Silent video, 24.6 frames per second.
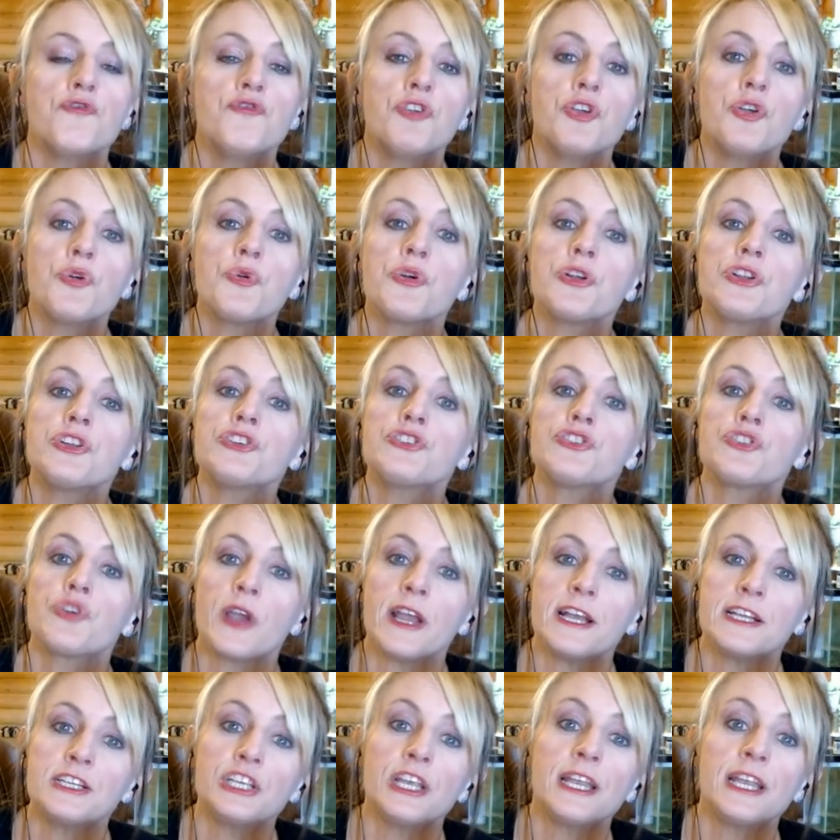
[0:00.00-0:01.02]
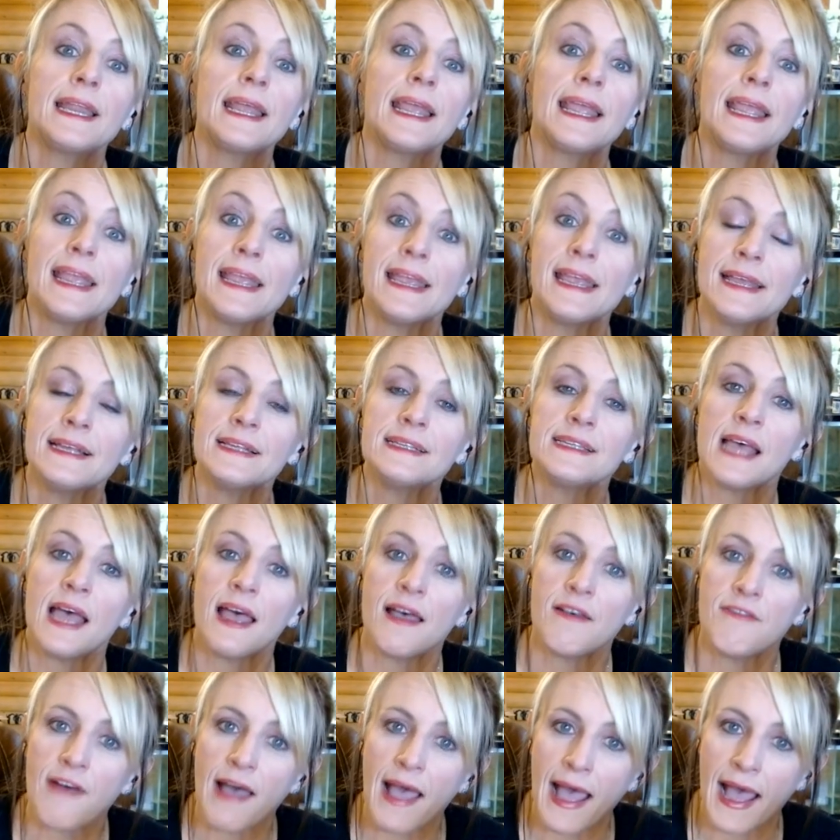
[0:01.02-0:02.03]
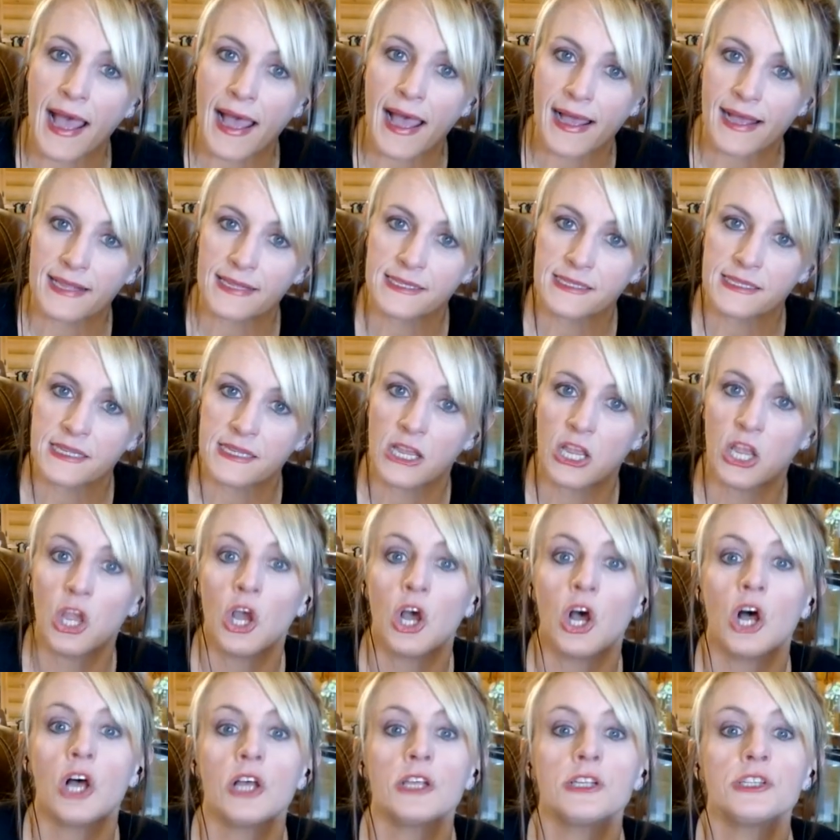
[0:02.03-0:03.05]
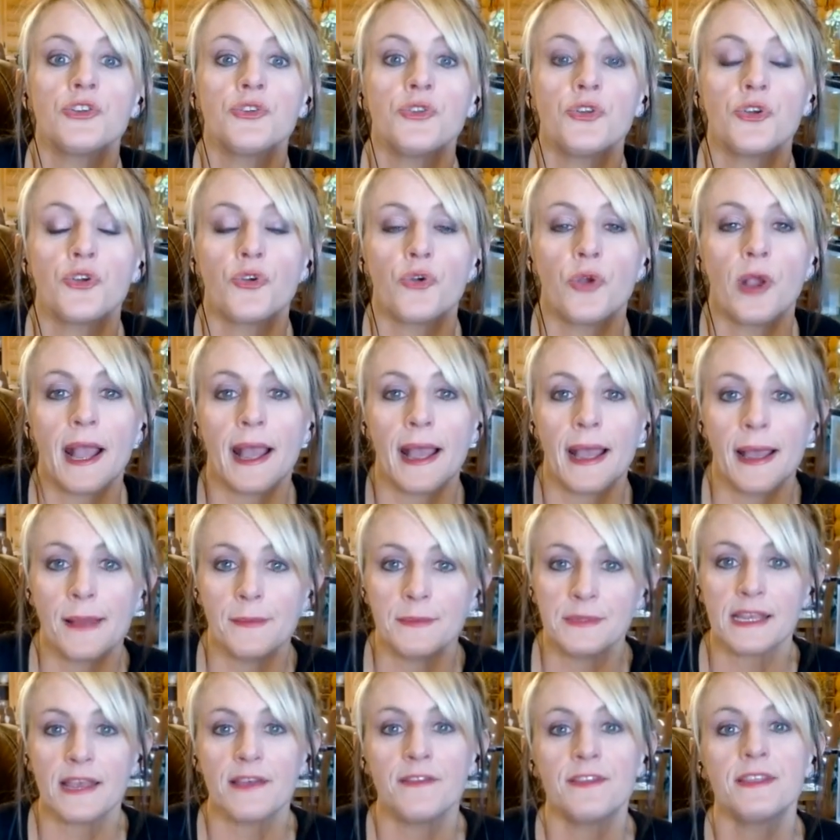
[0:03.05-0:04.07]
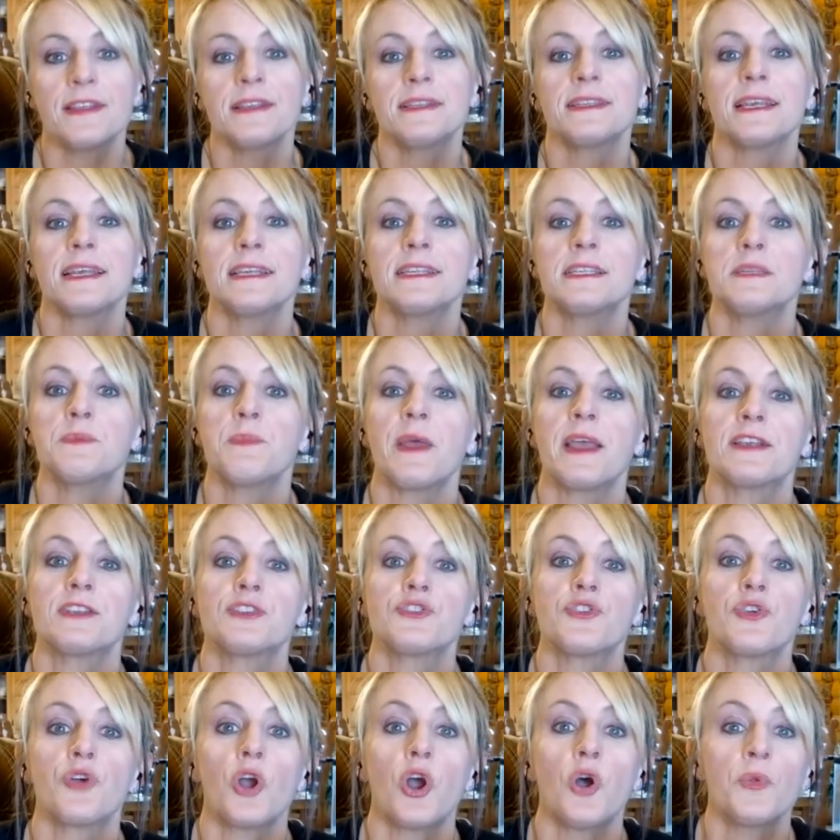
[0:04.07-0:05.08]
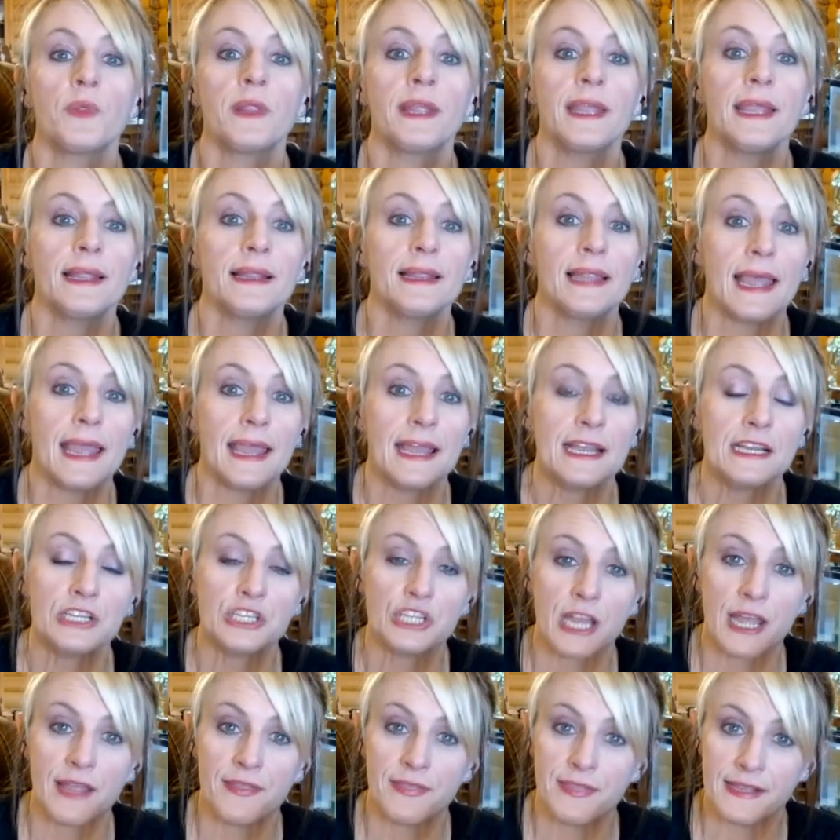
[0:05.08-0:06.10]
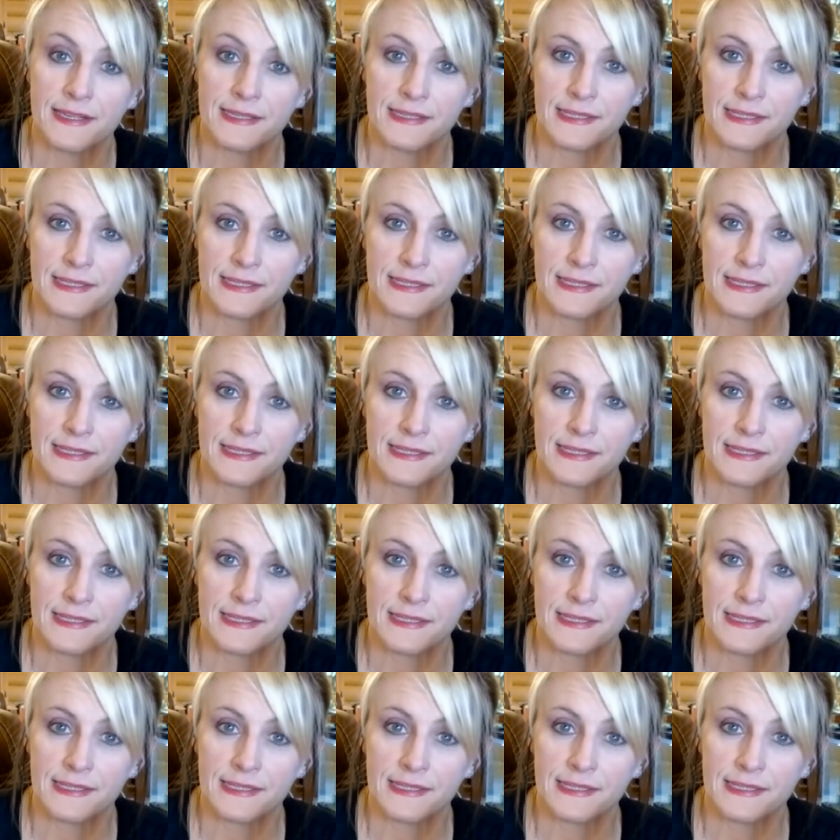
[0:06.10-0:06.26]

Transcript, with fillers: viewer discretion is advised. Also, the crimes of the suspects are only alleged at this